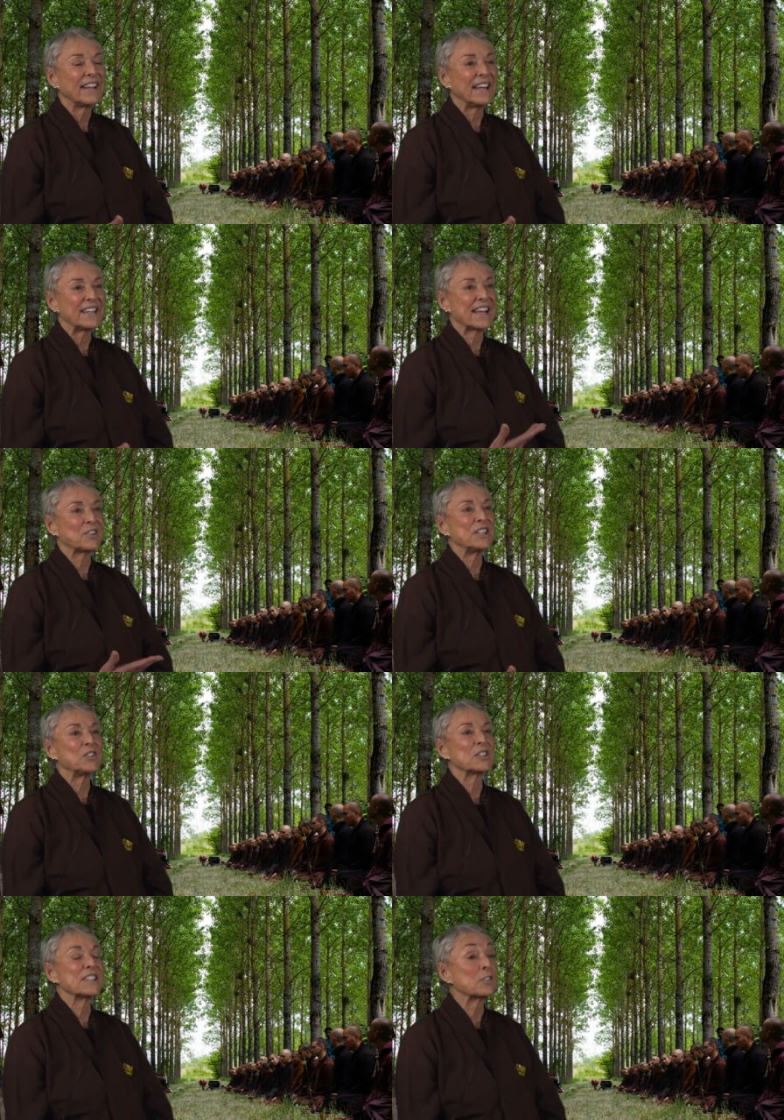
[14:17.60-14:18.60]
And as our
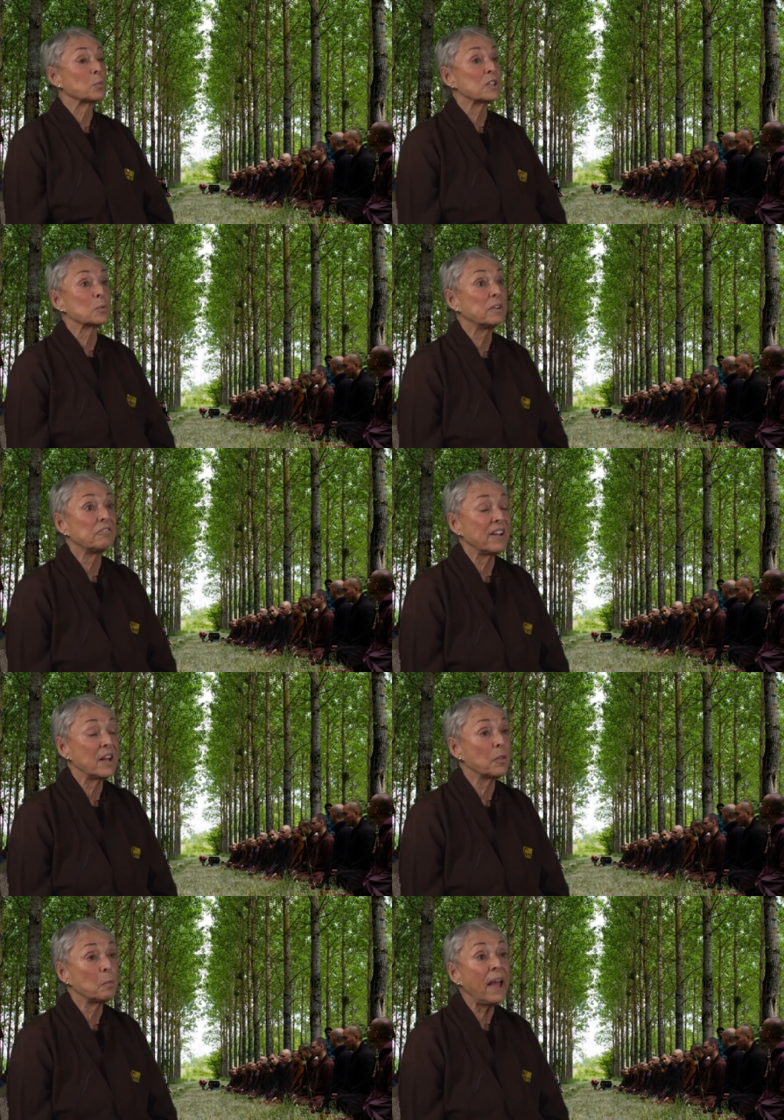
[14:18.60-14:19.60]
teacher says, once we've
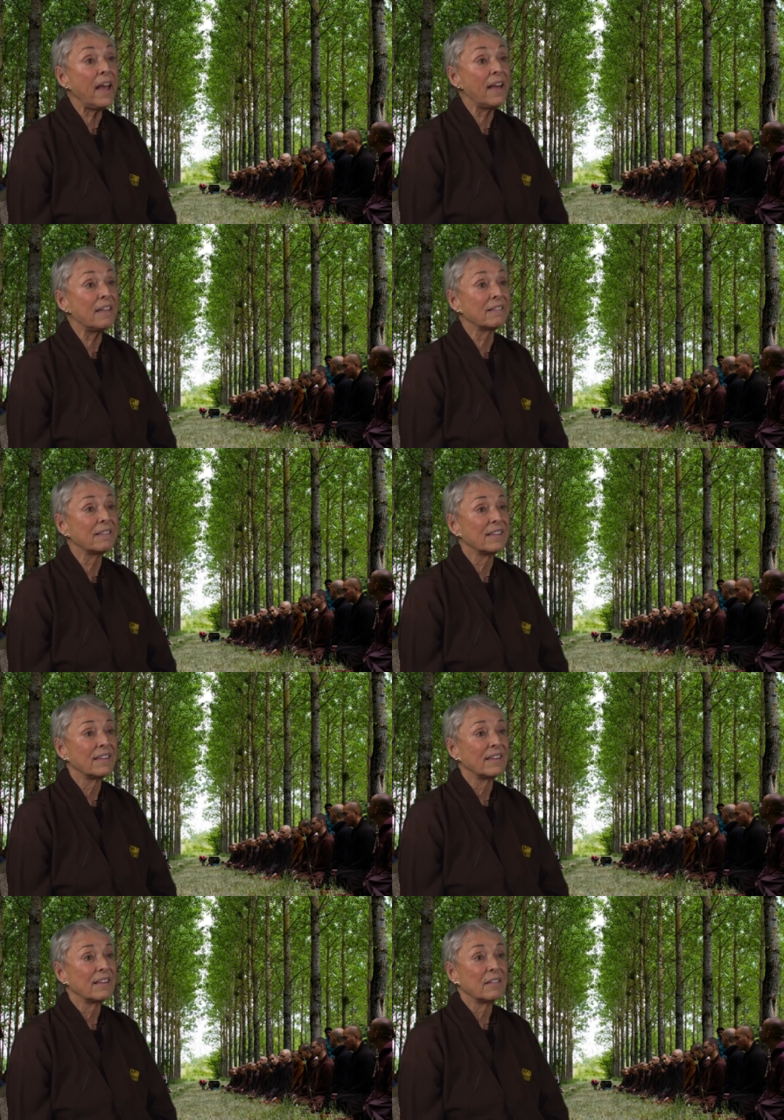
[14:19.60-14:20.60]
found the path,
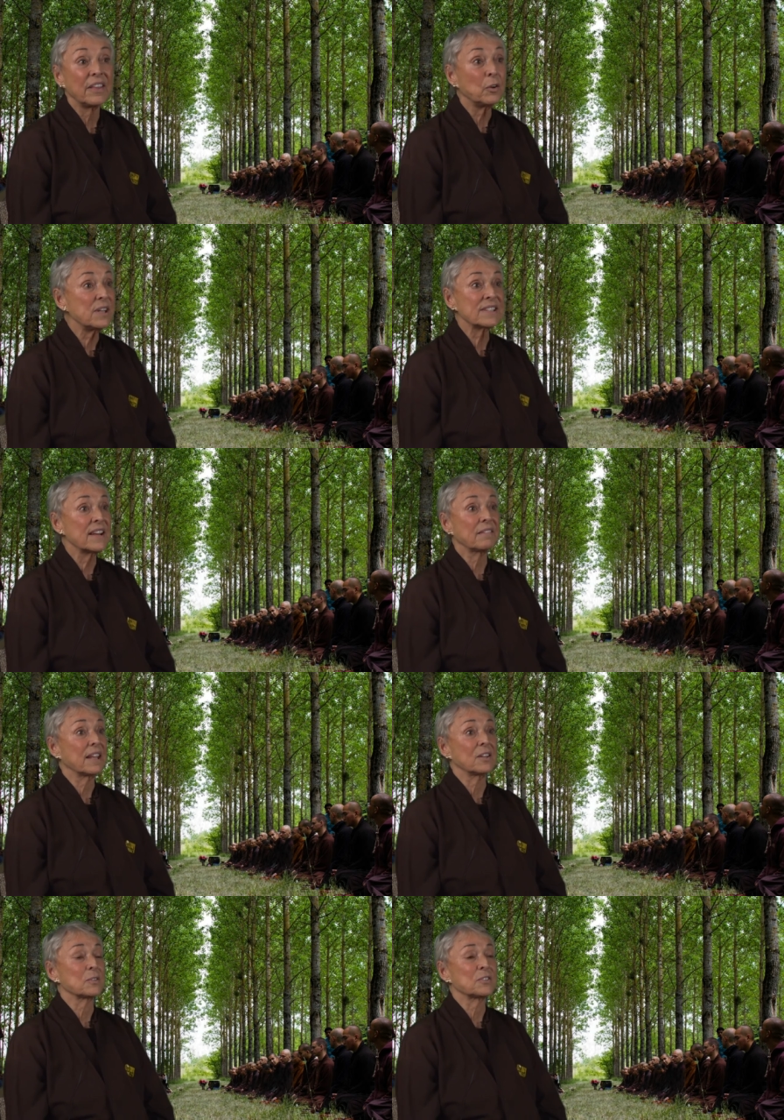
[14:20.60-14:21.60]
there is
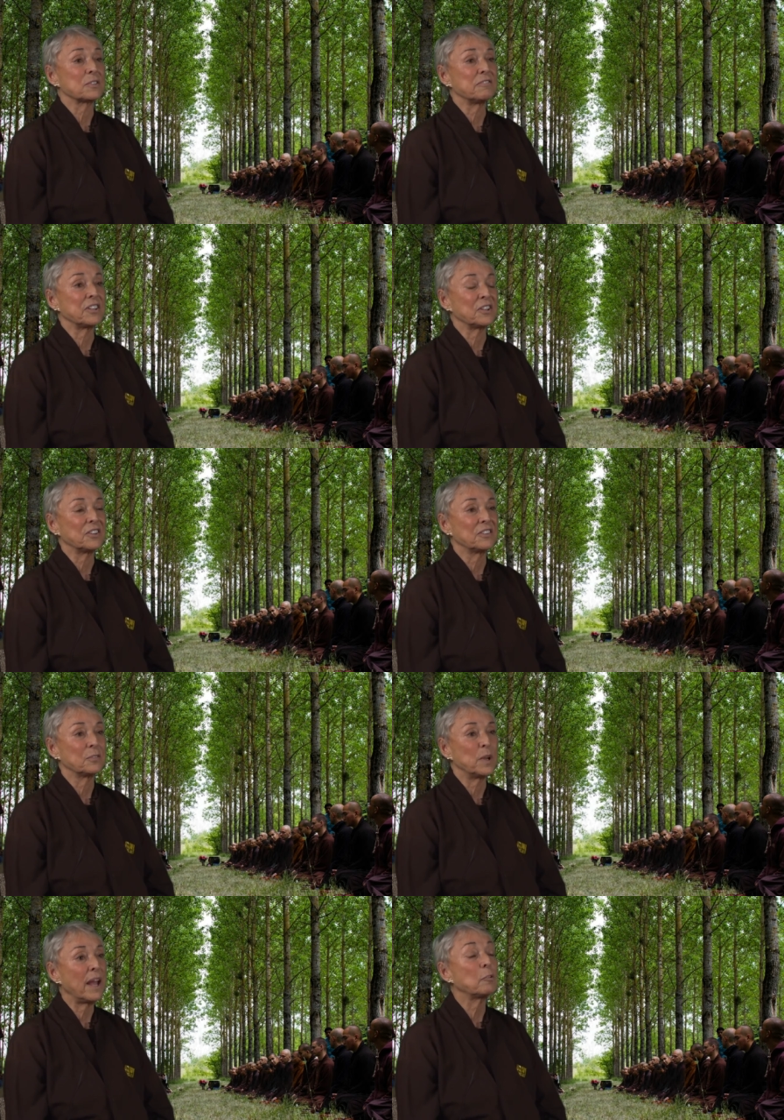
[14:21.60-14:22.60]
nothing else to fear.
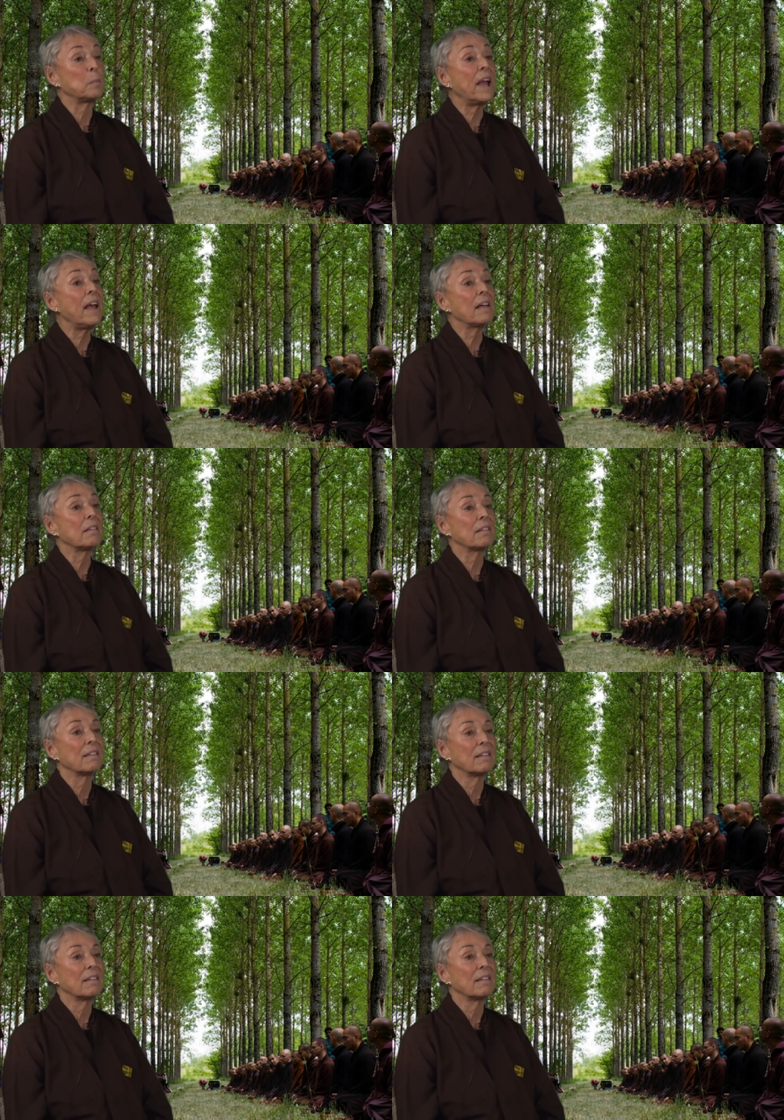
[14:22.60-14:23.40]
We have a path.